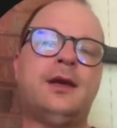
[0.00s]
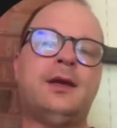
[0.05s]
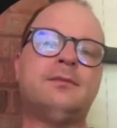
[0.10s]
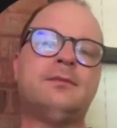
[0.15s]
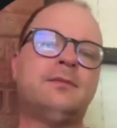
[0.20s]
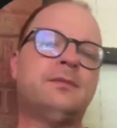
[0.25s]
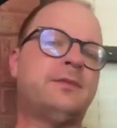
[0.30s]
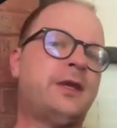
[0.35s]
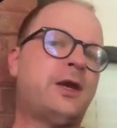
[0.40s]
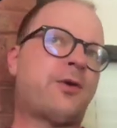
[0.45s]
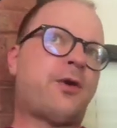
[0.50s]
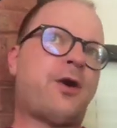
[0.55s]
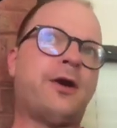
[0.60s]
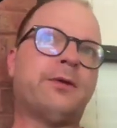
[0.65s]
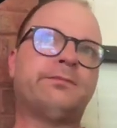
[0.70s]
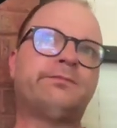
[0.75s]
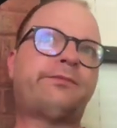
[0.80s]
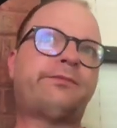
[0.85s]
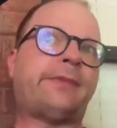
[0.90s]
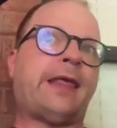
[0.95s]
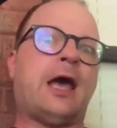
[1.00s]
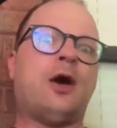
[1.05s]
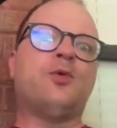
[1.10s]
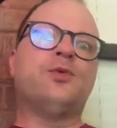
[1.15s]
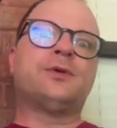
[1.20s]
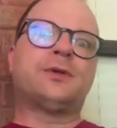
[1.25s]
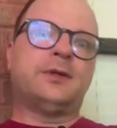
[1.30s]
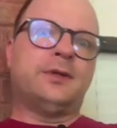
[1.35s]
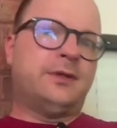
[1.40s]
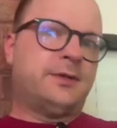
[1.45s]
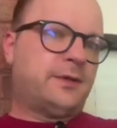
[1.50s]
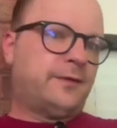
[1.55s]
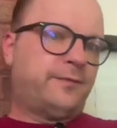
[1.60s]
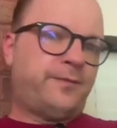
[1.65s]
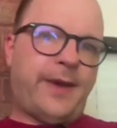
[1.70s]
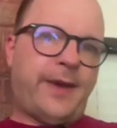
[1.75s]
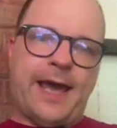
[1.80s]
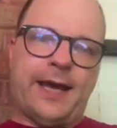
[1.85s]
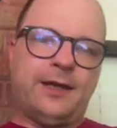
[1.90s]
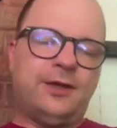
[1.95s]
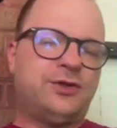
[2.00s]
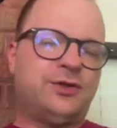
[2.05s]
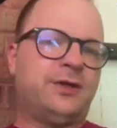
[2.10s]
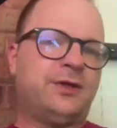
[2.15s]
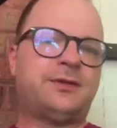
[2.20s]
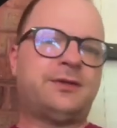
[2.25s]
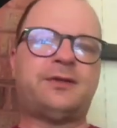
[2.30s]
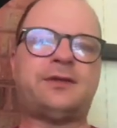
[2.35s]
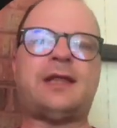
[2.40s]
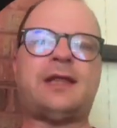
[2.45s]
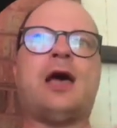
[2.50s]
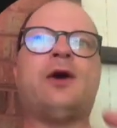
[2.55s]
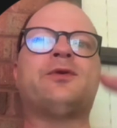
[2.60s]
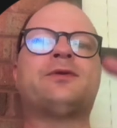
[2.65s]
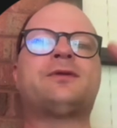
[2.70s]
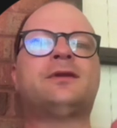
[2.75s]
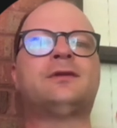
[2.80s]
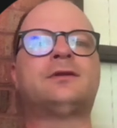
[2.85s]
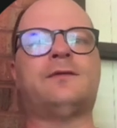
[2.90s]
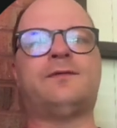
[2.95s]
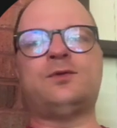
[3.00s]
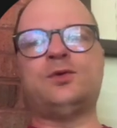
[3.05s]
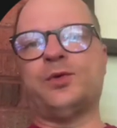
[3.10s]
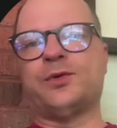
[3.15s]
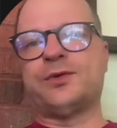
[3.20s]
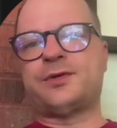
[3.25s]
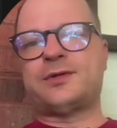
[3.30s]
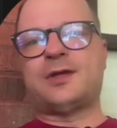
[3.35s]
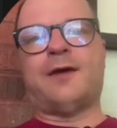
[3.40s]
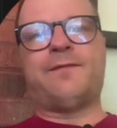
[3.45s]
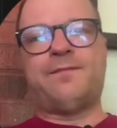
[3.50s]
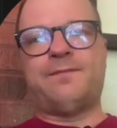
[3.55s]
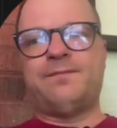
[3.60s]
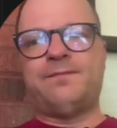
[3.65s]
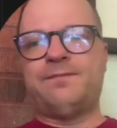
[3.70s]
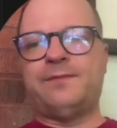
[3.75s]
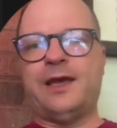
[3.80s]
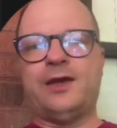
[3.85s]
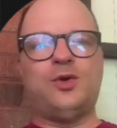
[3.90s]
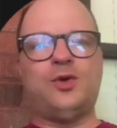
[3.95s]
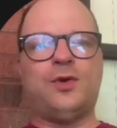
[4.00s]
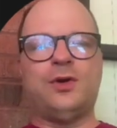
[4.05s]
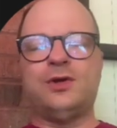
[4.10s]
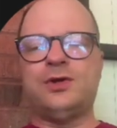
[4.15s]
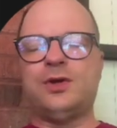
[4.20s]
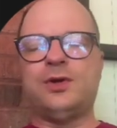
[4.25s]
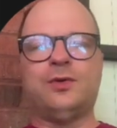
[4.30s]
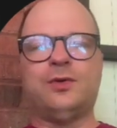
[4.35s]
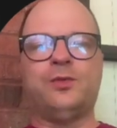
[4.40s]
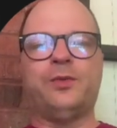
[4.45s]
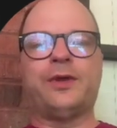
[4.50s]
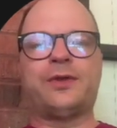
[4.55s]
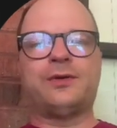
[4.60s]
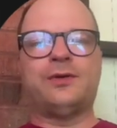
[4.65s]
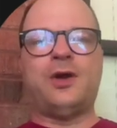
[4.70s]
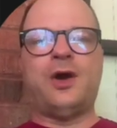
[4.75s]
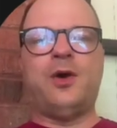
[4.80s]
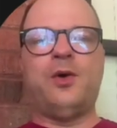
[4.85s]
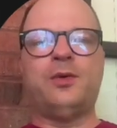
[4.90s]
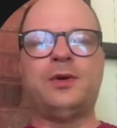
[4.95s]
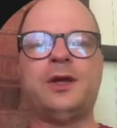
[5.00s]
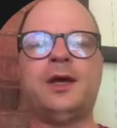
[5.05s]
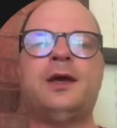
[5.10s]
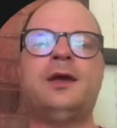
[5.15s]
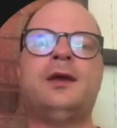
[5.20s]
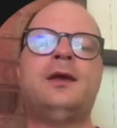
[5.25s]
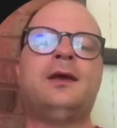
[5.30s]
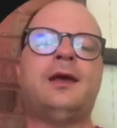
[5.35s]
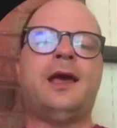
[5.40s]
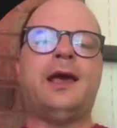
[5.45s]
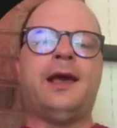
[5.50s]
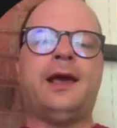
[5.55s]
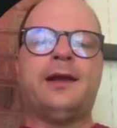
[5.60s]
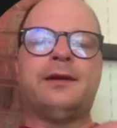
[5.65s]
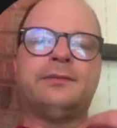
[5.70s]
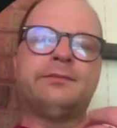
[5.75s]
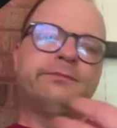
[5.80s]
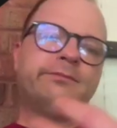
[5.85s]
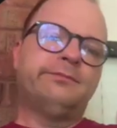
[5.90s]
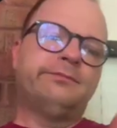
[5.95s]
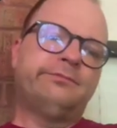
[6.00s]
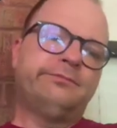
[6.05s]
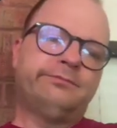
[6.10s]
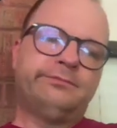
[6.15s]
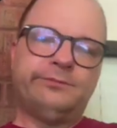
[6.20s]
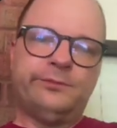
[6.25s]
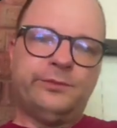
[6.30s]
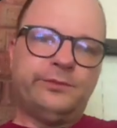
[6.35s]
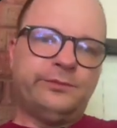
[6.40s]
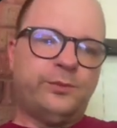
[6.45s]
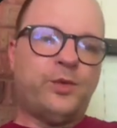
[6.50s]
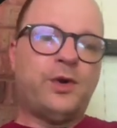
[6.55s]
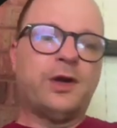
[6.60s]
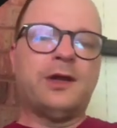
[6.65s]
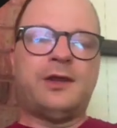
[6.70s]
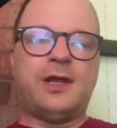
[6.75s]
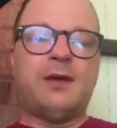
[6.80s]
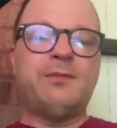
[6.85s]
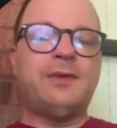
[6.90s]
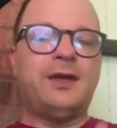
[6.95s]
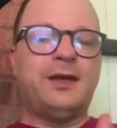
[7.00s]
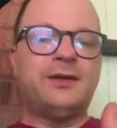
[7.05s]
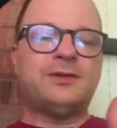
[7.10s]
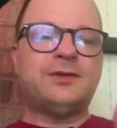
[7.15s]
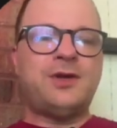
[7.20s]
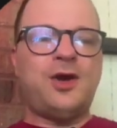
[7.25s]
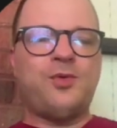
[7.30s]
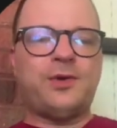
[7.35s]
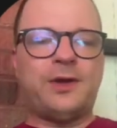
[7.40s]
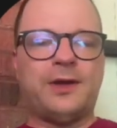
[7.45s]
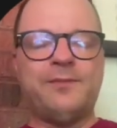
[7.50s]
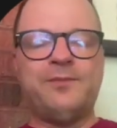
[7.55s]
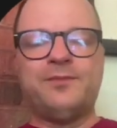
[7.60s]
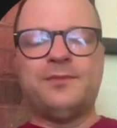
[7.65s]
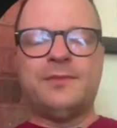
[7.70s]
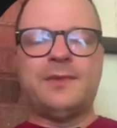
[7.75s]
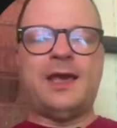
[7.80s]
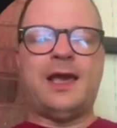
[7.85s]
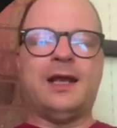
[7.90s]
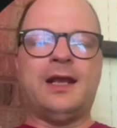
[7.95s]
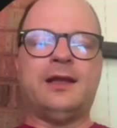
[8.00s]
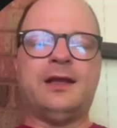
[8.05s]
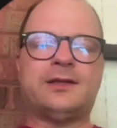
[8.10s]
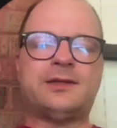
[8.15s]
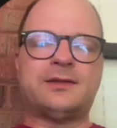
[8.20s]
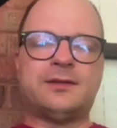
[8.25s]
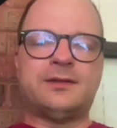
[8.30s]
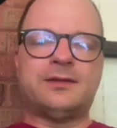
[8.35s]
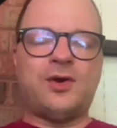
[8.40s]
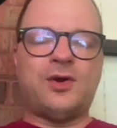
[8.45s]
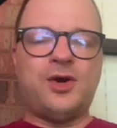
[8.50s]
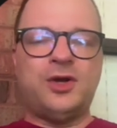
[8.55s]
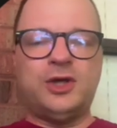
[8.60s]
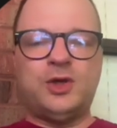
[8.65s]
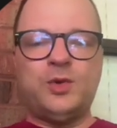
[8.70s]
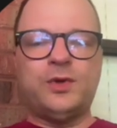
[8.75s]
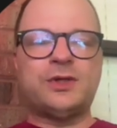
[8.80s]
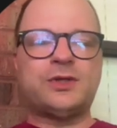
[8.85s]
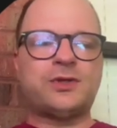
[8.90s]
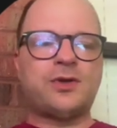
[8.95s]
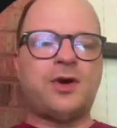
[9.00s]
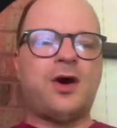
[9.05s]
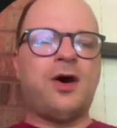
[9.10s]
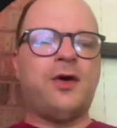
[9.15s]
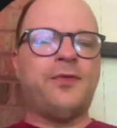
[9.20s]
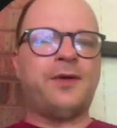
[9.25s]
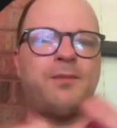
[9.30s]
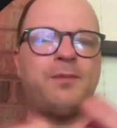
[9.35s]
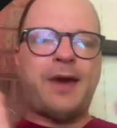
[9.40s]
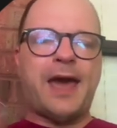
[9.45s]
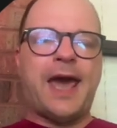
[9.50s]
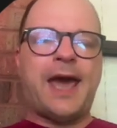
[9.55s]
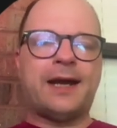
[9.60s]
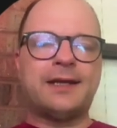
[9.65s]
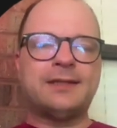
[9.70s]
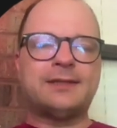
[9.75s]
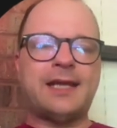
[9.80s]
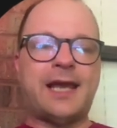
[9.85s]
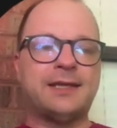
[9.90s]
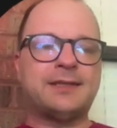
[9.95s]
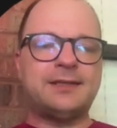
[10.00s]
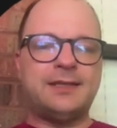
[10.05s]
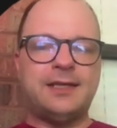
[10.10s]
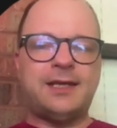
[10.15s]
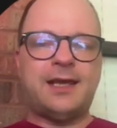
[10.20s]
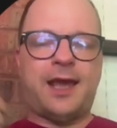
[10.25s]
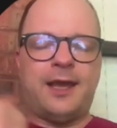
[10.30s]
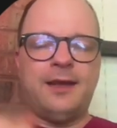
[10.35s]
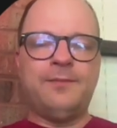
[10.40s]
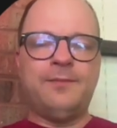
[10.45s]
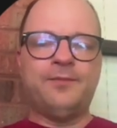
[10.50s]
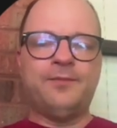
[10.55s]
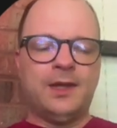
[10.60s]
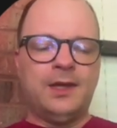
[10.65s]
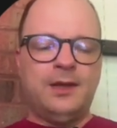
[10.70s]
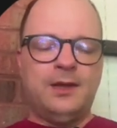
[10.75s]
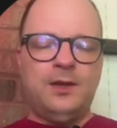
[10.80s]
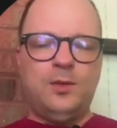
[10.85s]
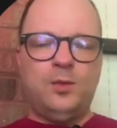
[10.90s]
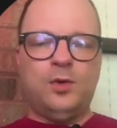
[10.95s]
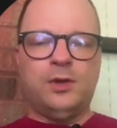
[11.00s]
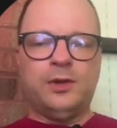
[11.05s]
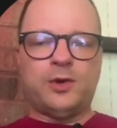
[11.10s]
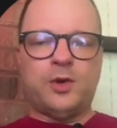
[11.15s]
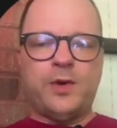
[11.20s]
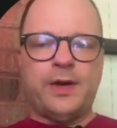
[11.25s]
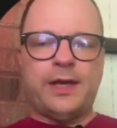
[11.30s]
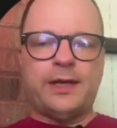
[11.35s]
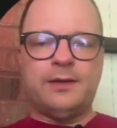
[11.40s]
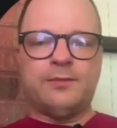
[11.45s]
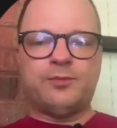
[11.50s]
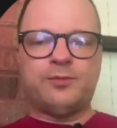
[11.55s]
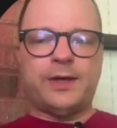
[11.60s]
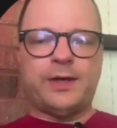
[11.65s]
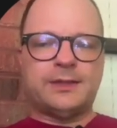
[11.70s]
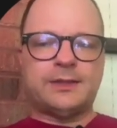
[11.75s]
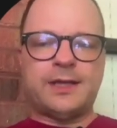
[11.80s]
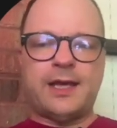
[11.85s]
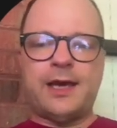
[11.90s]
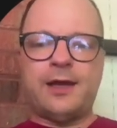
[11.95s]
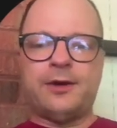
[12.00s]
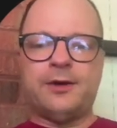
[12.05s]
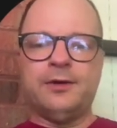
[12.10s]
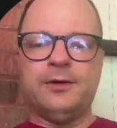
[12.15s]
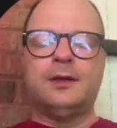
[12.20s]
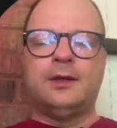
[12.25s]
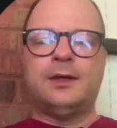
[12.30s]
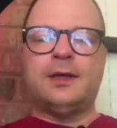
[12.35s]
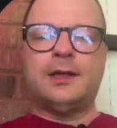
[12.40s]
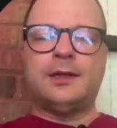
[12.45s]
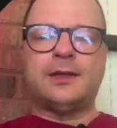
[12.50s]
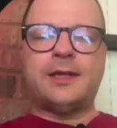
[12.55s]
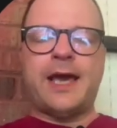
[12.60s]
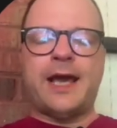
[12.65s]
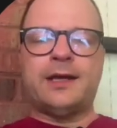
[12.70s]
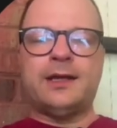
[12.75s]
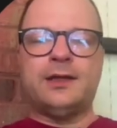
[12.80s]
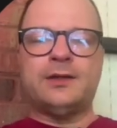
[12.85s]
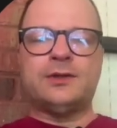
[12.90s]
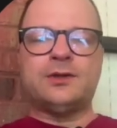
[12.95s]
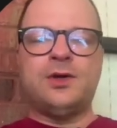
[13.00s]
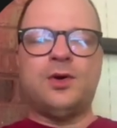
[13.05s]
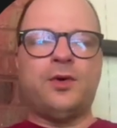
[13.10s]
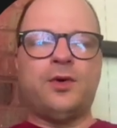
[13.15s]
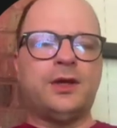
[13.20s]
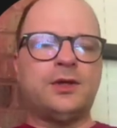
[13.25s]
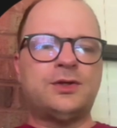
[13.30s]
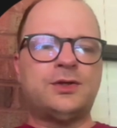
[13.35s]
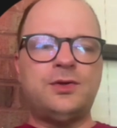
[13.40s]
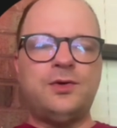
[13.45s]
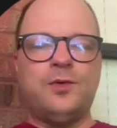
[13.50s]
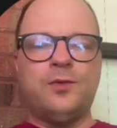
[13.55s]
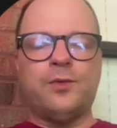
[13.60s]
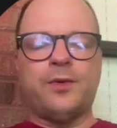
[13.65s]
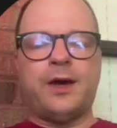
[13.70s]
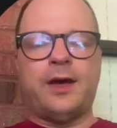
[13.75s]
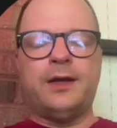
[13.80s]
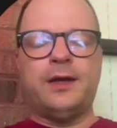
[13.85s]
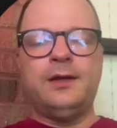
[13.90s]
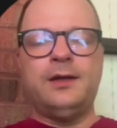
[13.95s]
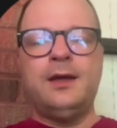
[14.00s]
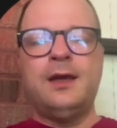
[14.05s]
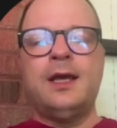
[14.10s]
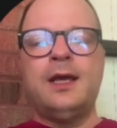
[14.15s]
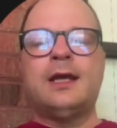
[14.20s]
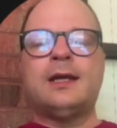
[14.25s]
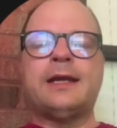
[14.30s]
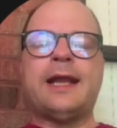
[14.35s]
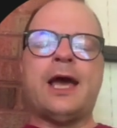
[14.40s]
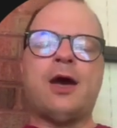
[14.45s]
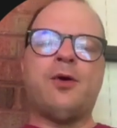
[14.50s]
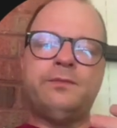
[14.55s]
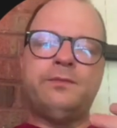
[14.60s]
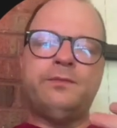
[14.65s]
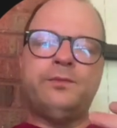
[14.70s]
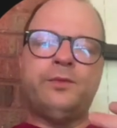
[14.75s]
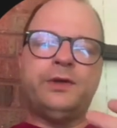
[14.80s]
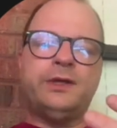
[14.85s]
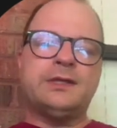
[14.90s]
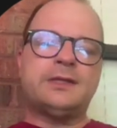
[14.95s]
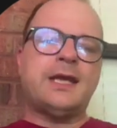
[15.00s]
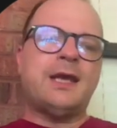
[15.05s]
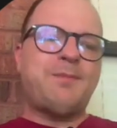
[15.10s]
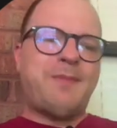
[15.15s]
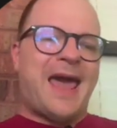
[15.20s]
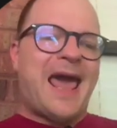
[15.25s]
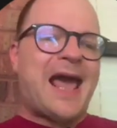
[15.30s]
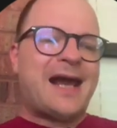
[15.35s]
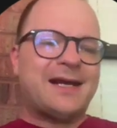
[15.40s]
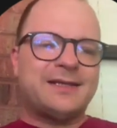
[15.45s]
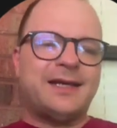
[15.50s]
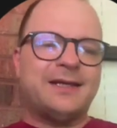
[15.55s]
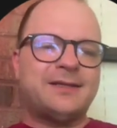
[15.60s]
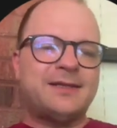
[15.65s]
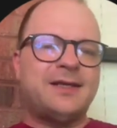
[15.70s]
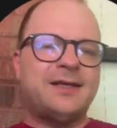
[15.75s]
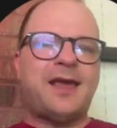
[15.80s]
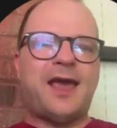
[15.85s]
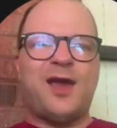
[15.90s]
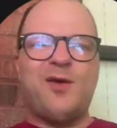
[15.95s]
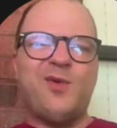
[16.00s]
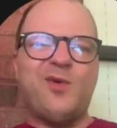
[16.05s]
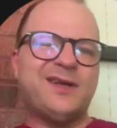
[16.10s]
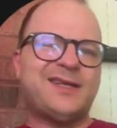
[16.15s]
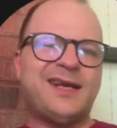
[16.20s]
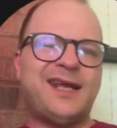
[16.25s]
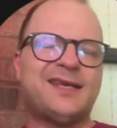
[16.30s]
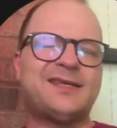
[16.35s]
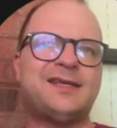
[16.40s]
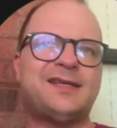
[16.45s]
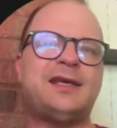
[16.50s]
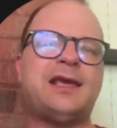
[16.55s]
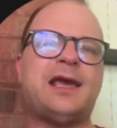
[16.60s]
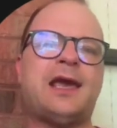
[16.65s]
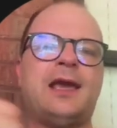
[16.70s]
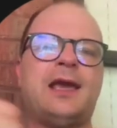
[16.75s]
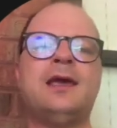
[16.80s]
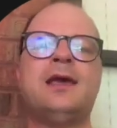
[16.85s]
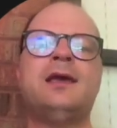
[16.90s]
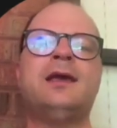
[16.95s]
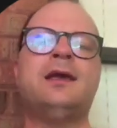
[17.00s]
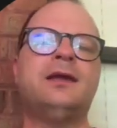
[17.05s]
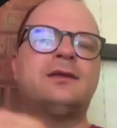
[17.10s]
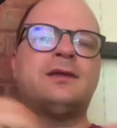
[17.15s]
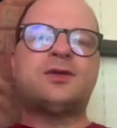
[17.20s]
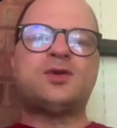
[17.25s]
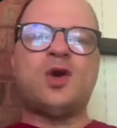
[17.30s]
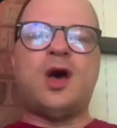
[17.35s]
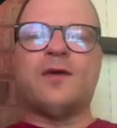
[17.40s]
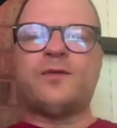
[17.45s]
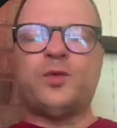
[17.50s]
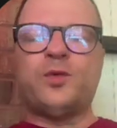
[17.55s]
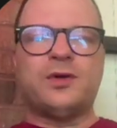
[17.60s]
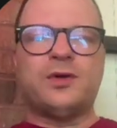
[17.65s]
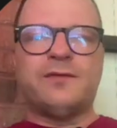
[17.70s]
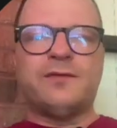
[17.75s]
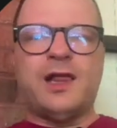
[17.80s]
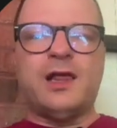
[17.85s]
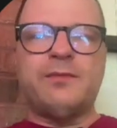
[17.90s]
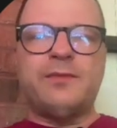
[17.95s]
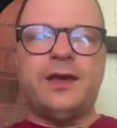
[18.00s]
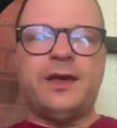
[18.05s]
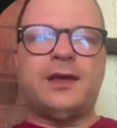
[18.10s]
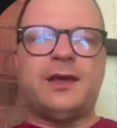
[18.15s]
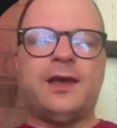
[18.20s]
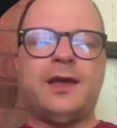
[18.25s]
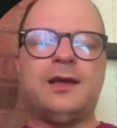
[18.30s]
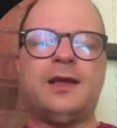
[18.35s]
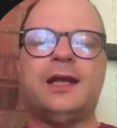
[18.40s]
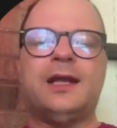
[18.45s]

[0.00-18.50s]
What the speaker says: There are thousands of packages, thousands of cool stuff that you can do with Node, and one of them is Coda, and it's going to install the Pax SDK. We'll go ahead and press enter, and that is going to run. Now, when you say Pax SDK, what's an SDK? It's a software development kit.